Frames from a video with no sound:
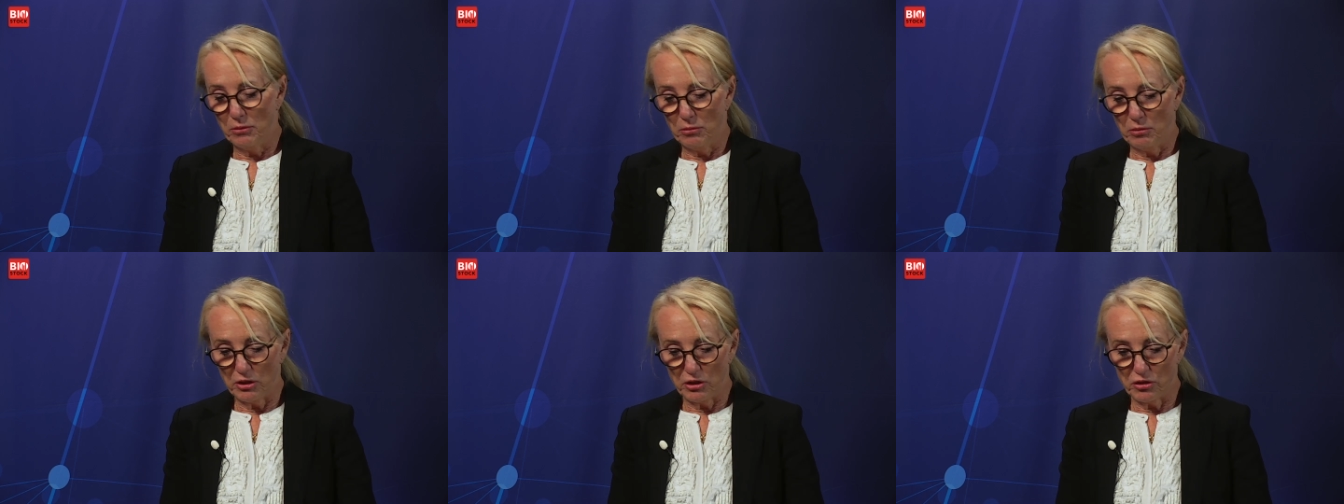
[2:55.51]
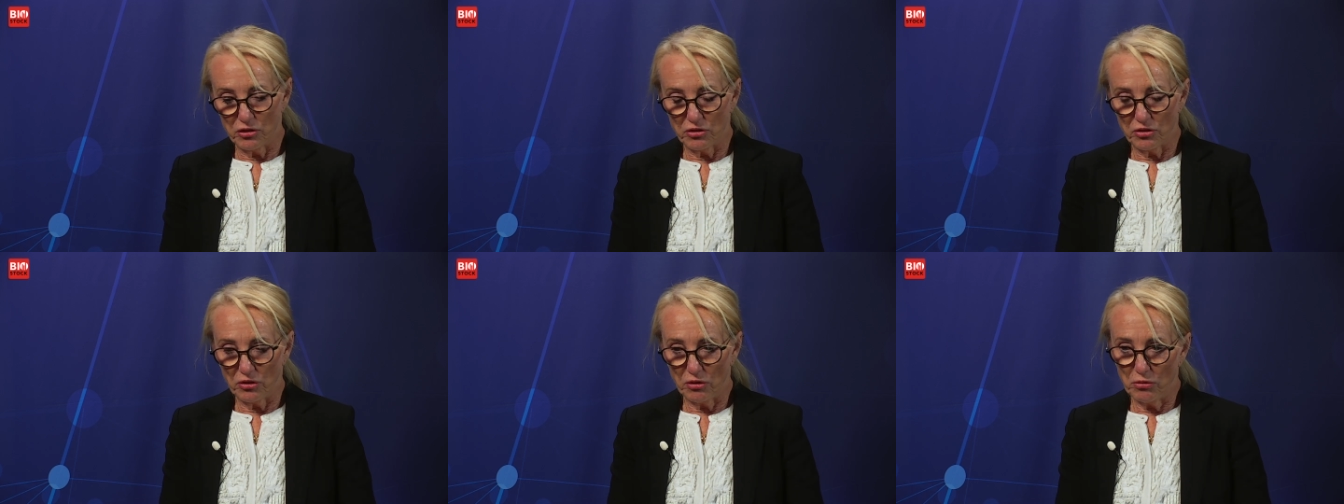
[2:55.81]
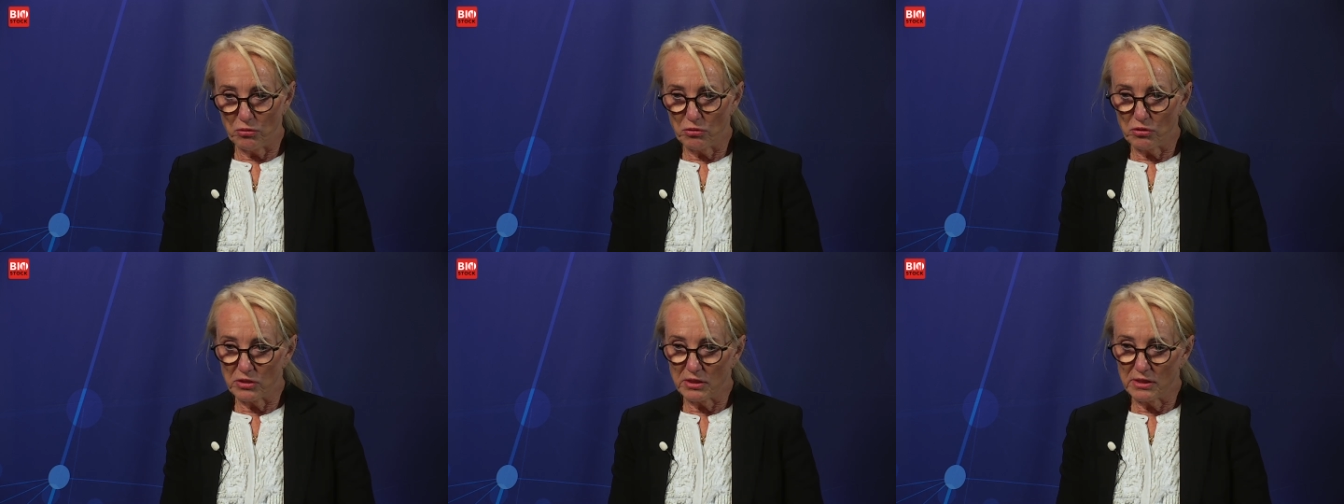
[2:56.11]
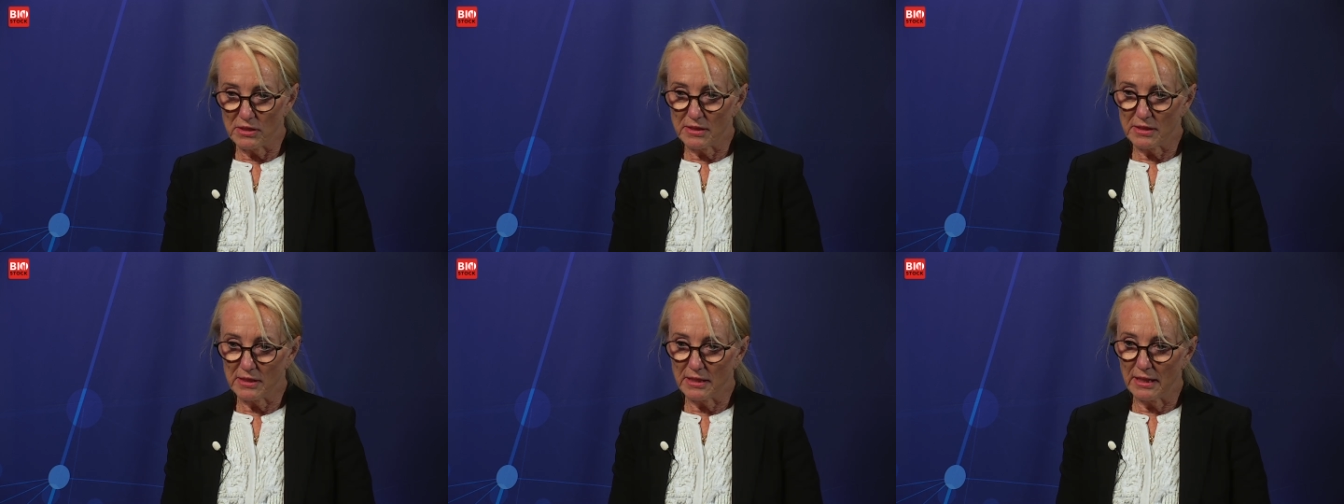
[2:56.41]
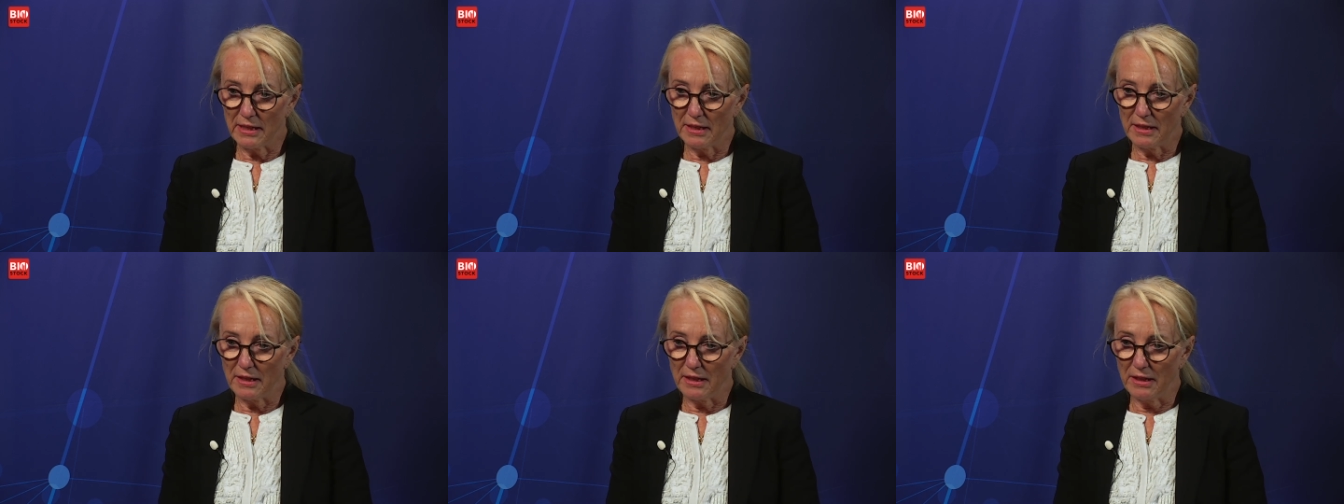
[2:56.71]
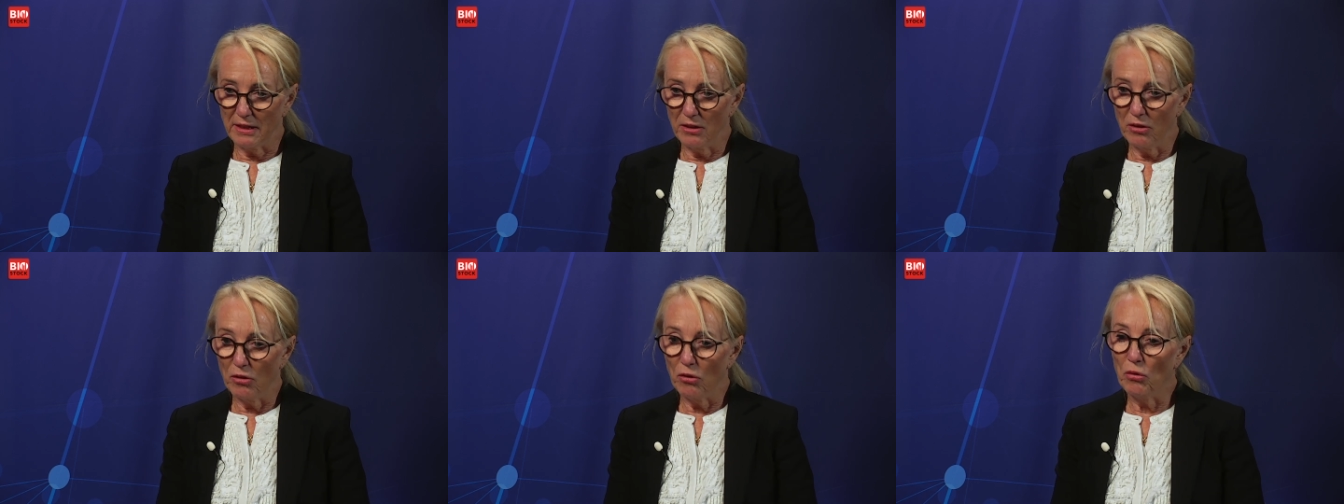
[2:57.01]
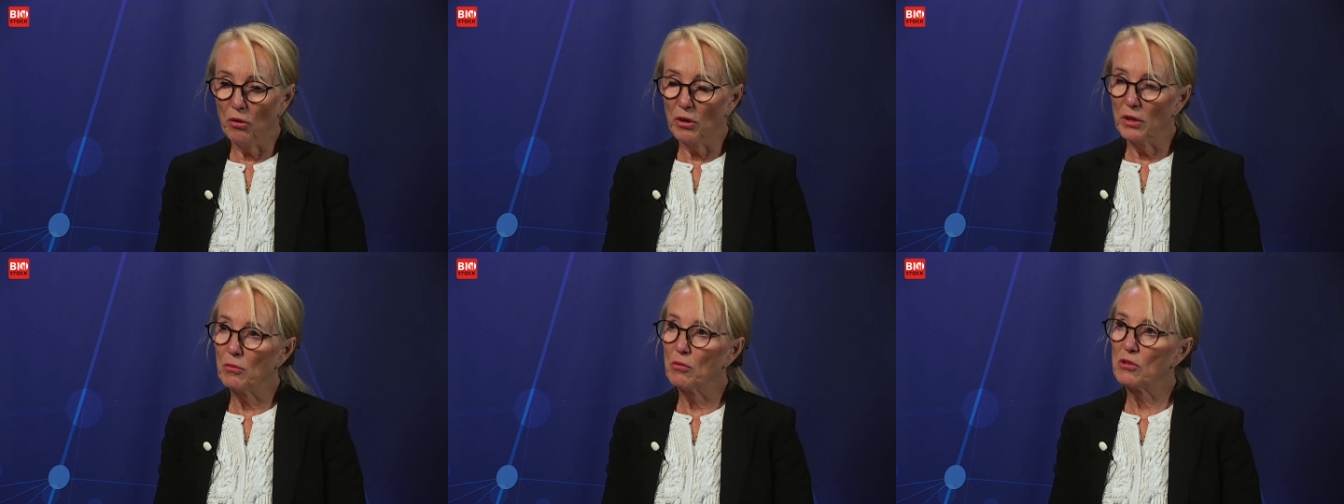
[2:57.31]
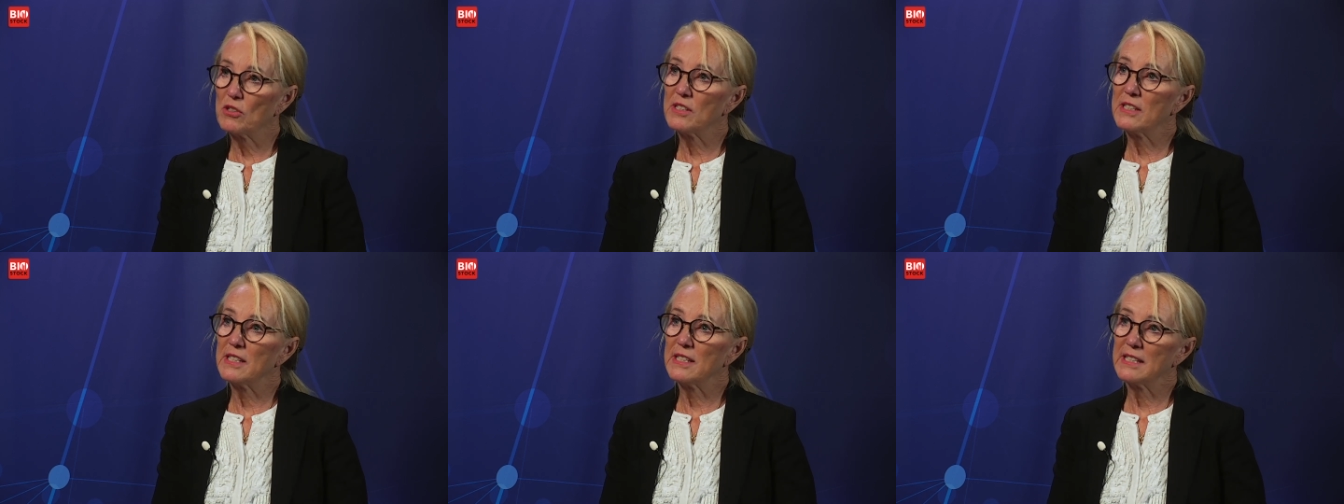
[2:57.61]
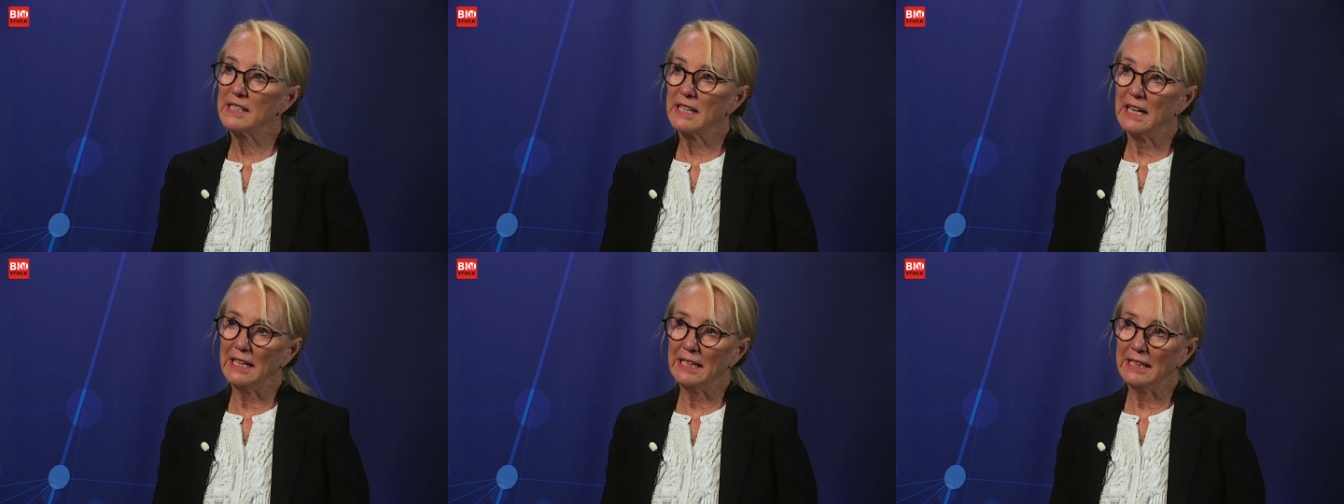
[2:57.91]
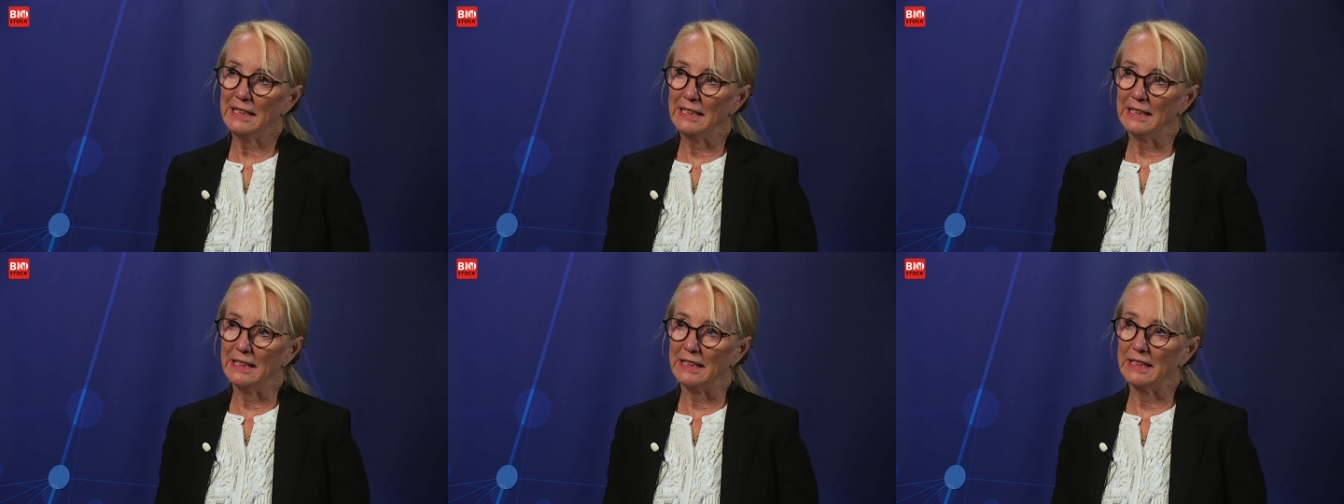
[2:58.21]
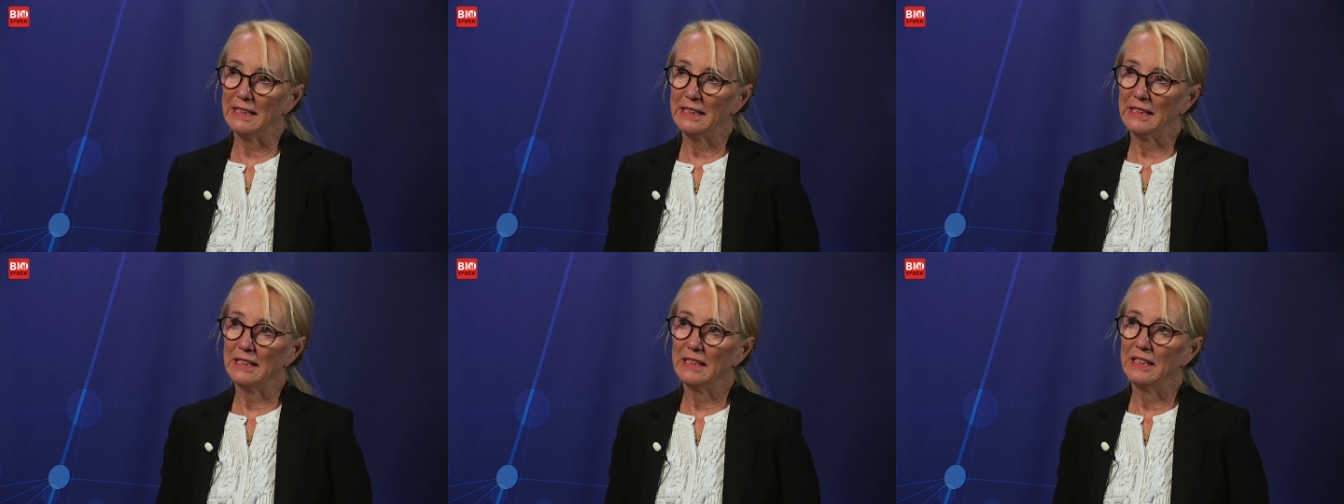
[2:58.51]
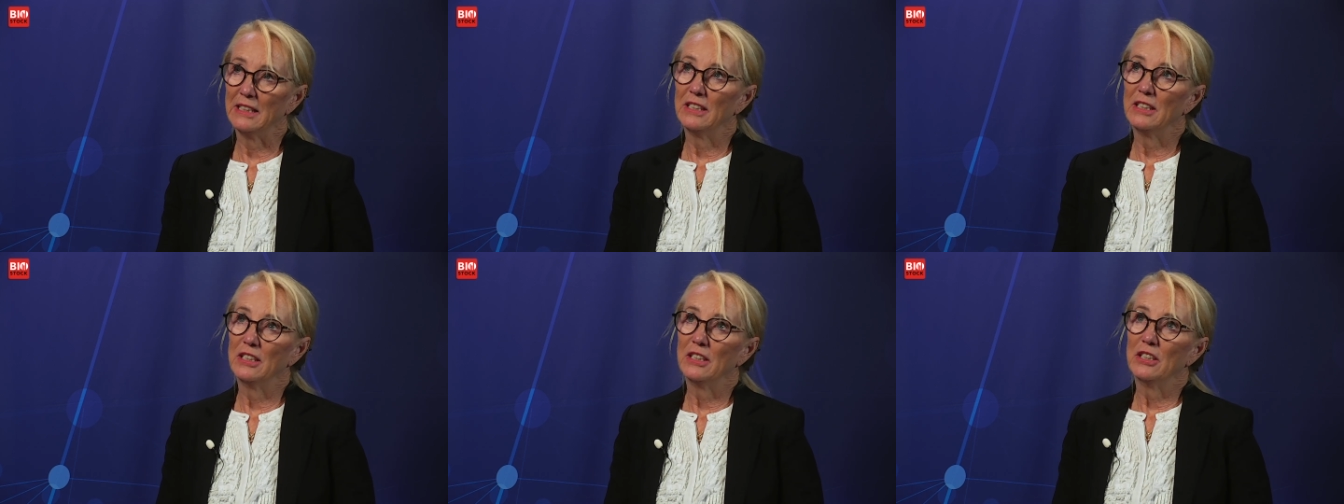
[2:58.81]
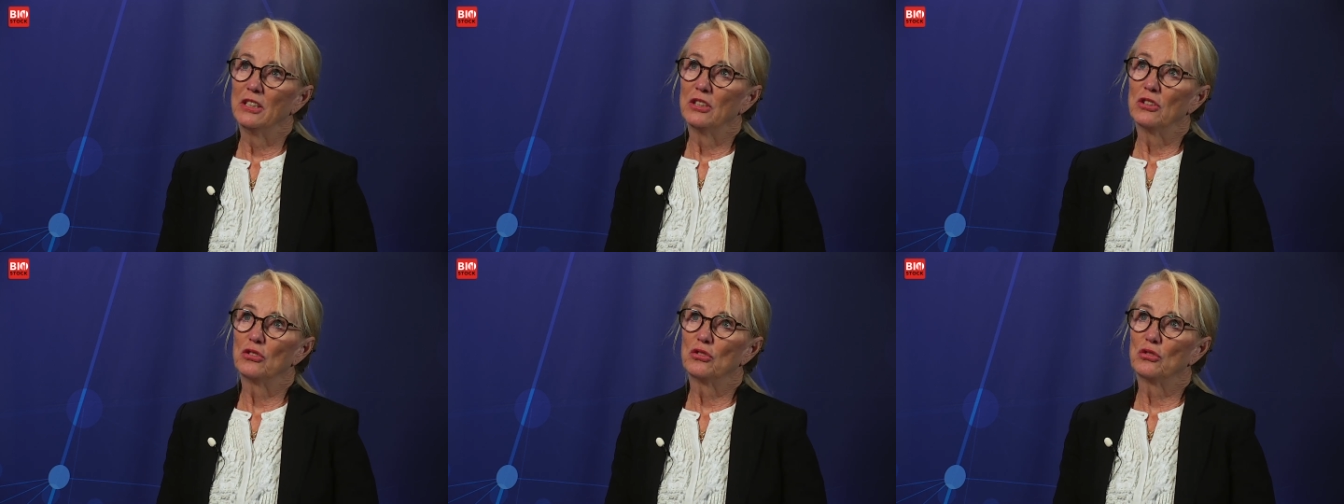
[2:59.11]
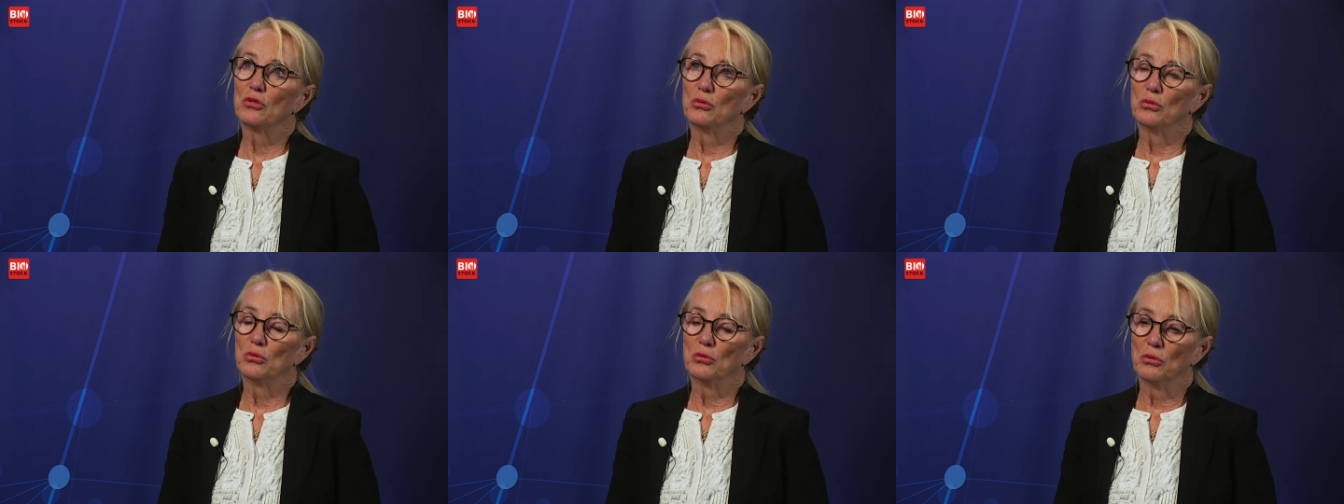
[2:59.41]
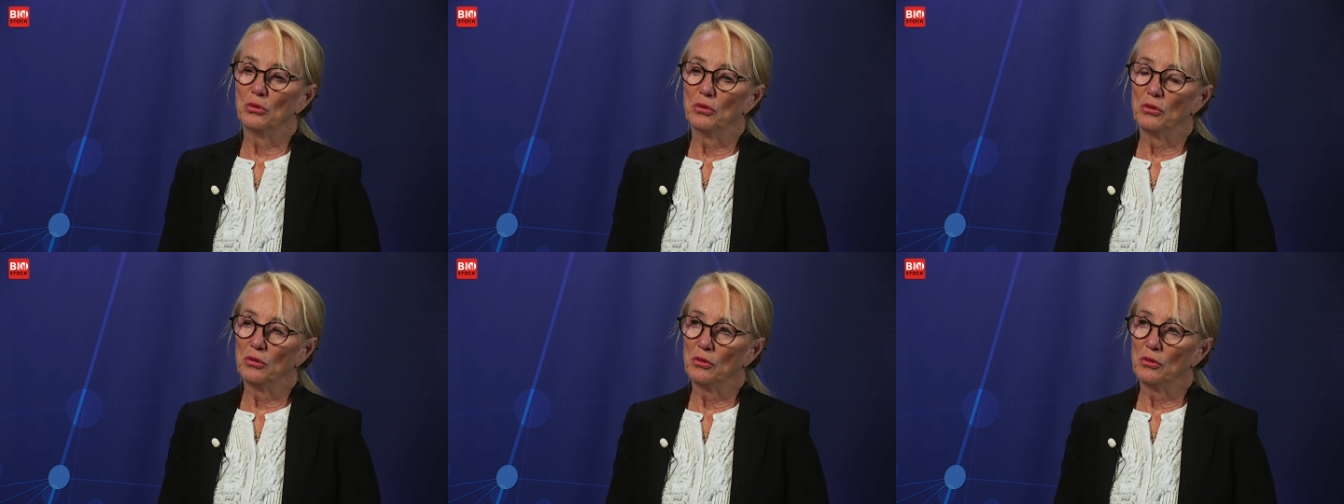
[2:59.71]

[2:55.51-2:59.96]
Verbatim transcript: what it shows is that, or it was designed to